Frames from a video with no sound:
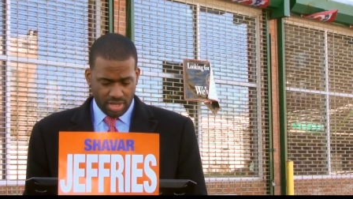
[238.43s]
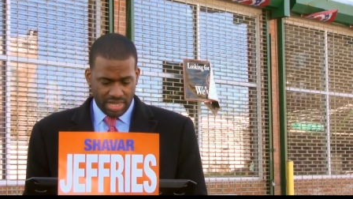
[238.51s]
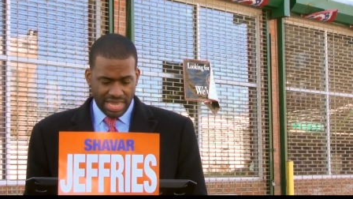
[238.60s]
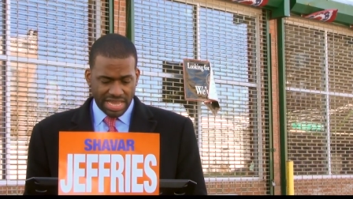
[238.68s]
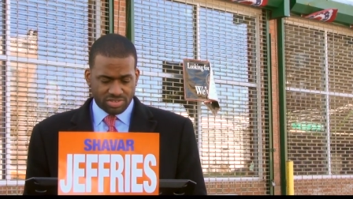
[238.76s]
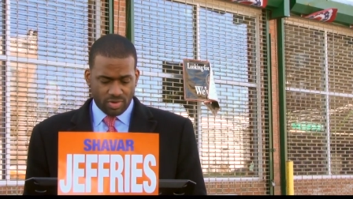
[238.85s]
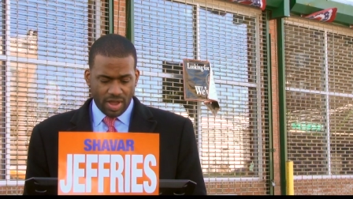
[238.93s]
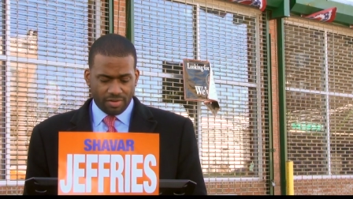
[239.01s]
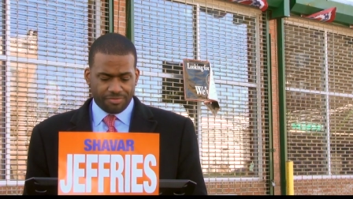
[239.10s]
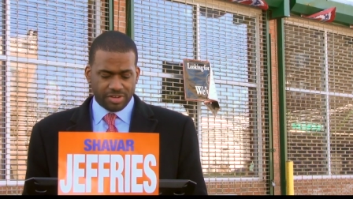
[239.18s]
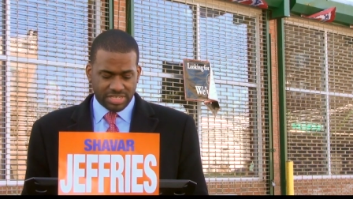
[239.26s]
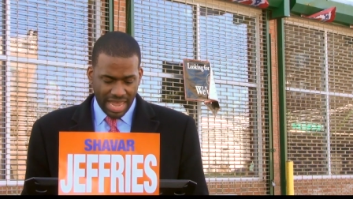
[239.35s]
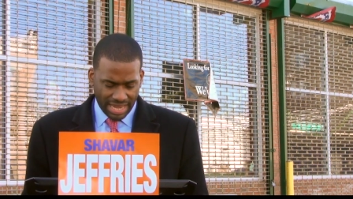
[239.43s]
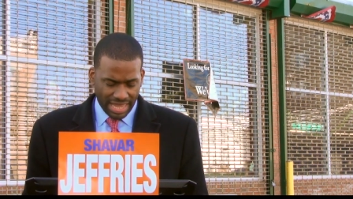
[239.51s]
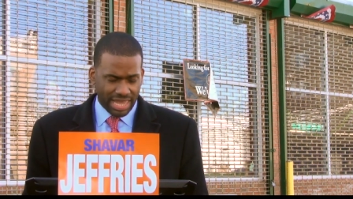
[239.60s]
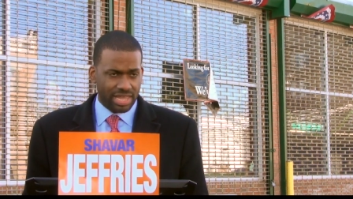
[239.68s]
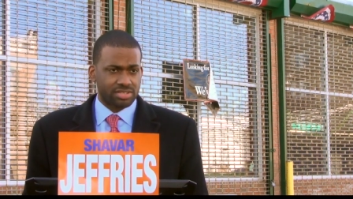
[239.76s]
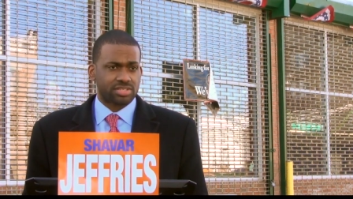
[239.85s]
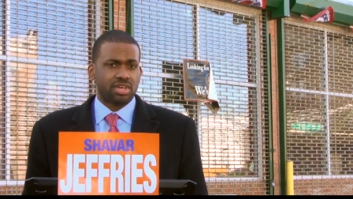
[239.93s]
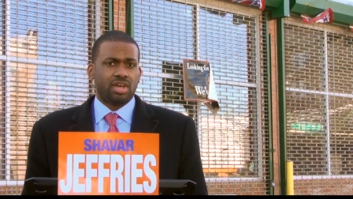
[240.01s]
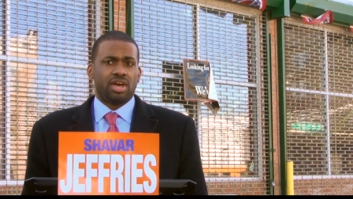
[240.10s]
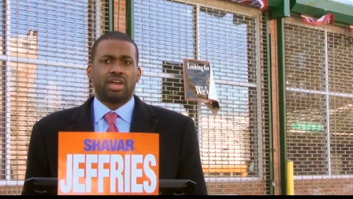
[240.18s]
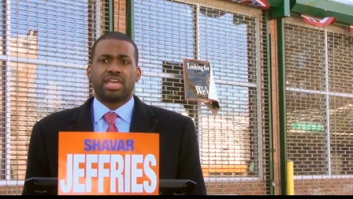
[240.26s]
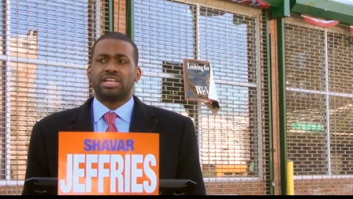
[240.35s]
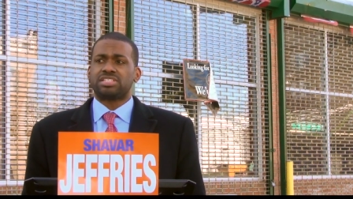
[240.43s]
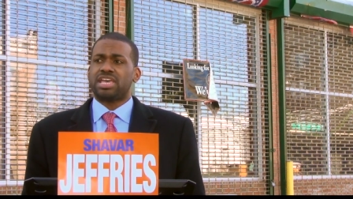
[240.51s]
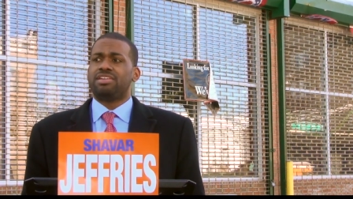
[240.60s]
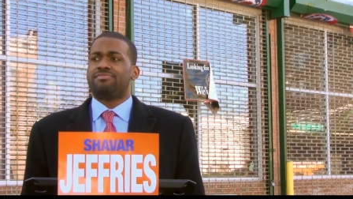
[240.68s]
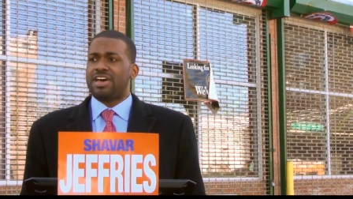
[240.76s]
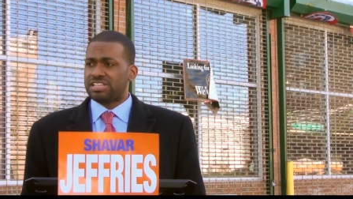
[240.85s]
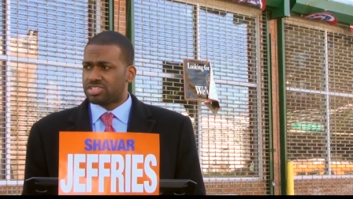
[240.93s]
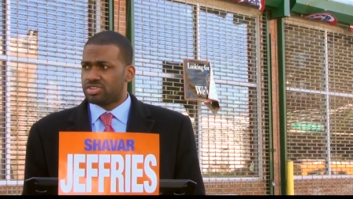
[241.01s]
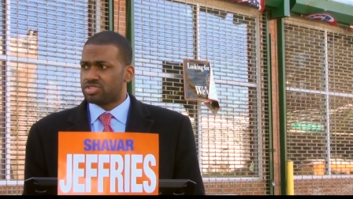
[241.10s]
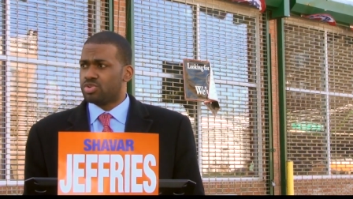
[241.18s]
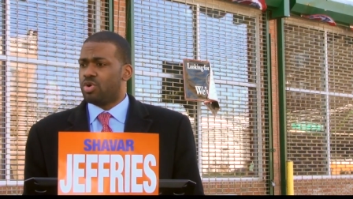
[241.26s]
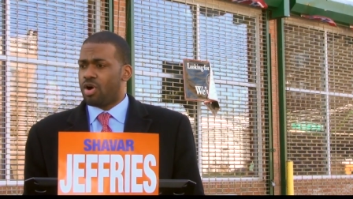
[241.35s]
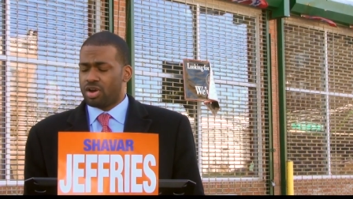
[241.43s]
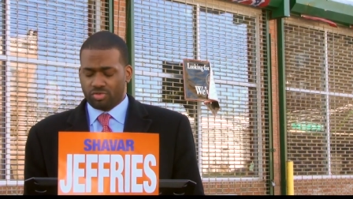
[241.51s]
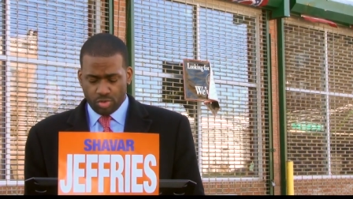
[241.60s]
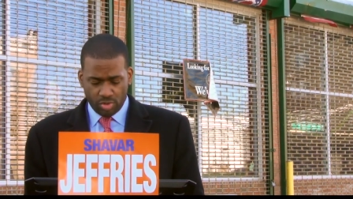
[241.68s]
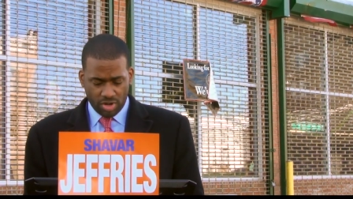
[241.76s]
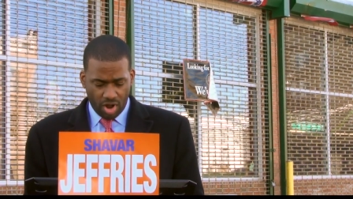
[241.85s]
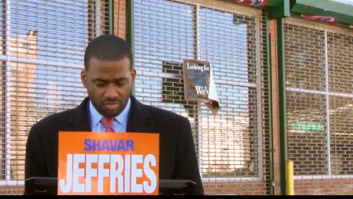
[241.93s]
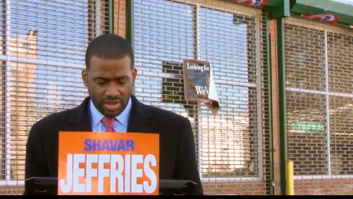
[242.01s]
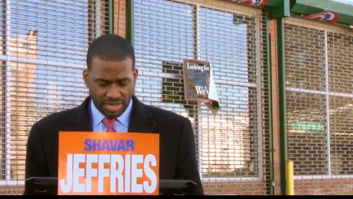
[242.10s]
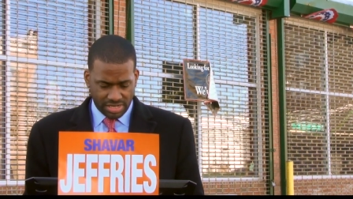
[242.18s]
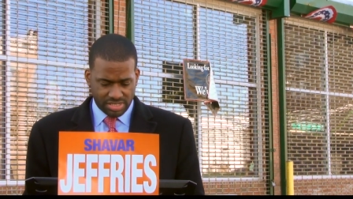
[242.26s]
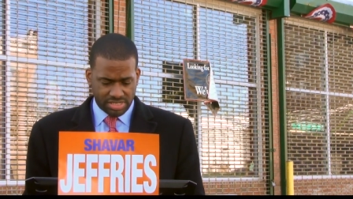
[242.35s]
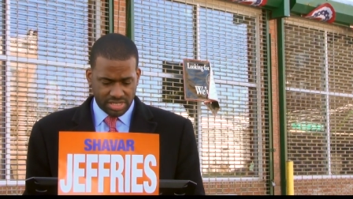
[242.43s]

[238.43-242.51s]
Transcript: He has railed for decades against investors who aren't rooted already in the